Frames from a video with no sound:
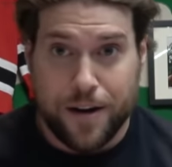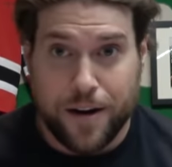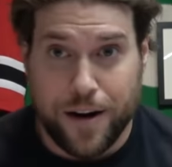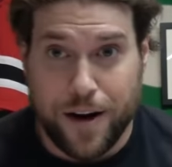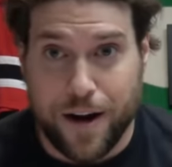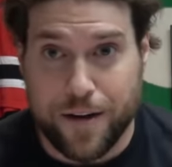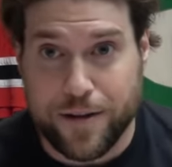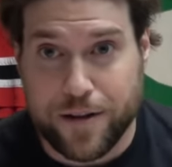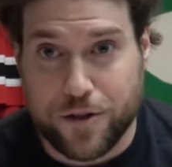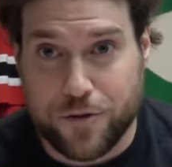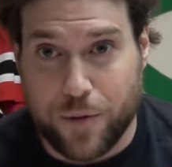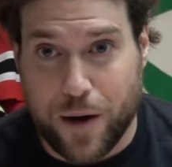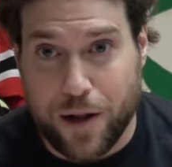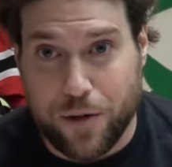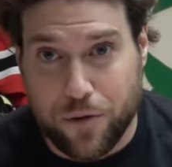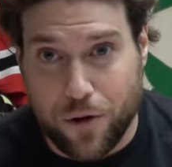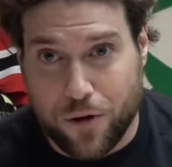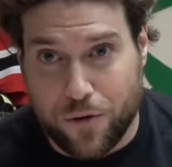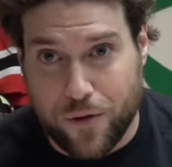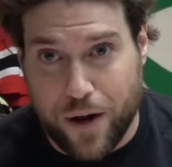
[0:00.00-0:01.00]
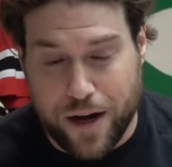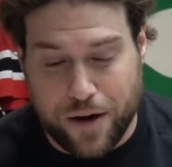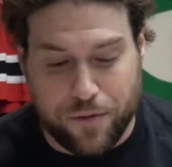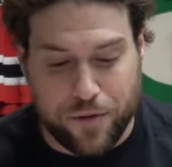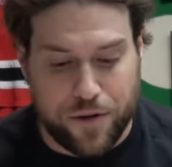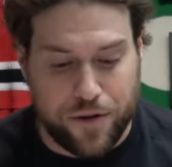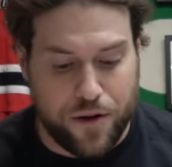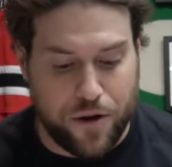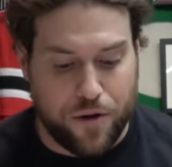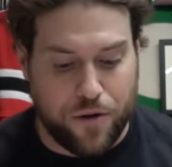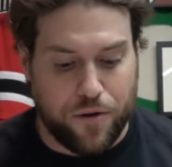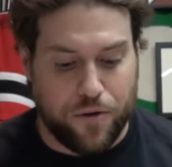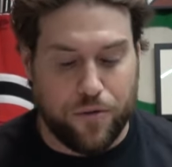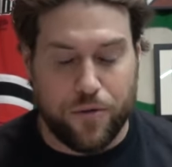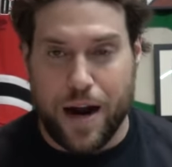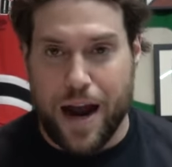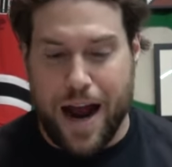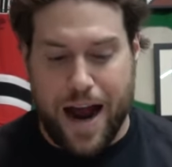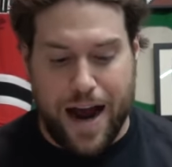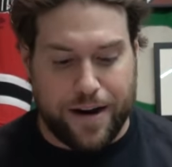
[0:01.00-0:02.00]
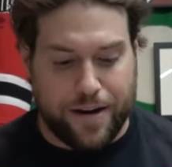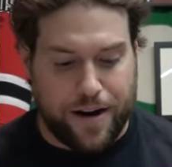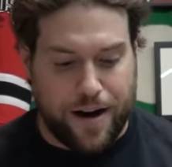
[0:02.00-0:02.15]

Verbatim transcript: Uh, this is what I look like with no hat